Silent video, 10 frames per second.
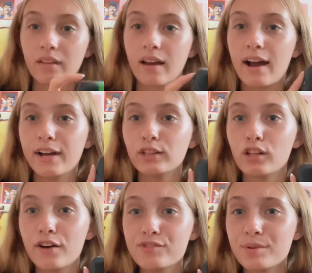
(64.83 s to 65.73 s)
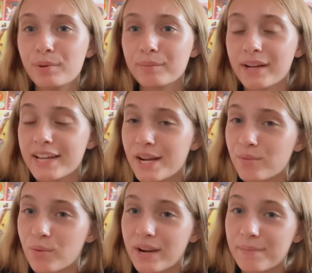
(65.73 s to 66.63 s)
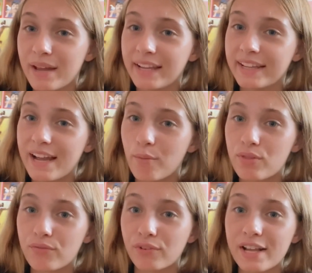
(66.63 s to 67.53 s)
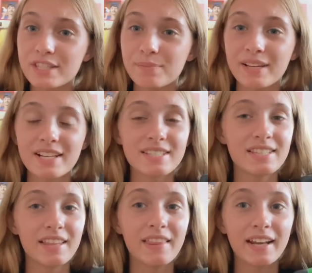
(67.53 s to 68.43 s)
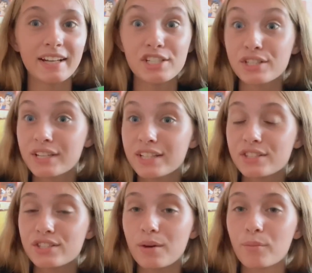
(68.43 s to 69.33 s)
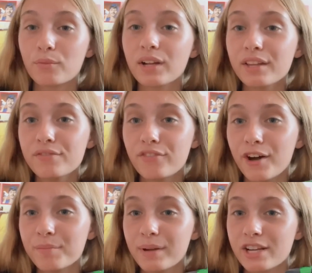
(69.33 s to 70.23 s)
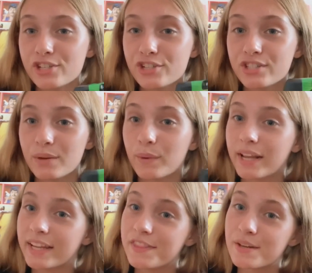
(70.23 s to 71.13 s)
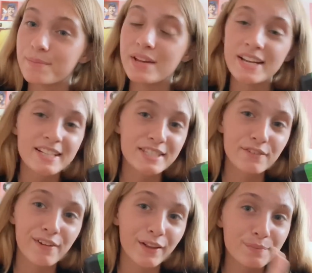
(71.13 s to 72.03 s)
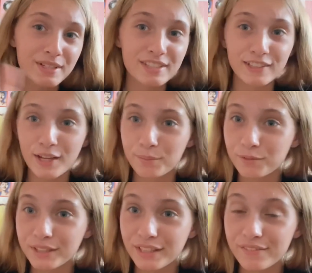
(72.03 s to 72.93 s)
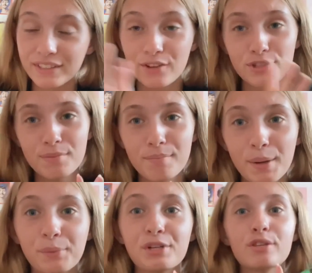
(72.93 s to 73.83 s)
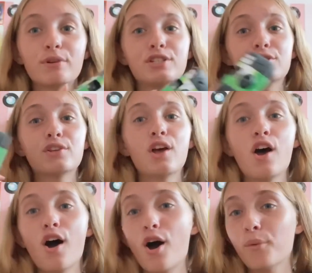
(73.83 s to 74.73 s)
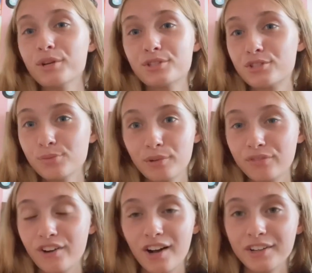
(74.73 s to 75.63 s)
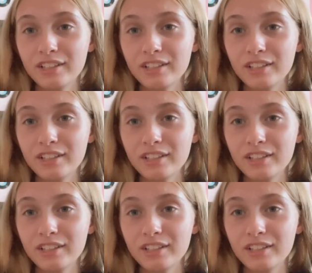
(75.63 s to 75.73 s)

I love to bring my camera when I'm hanging out with friends because then I just get some really fun pictures, and when I get them developed, it's like I'm reliving those memories, which is always super fun.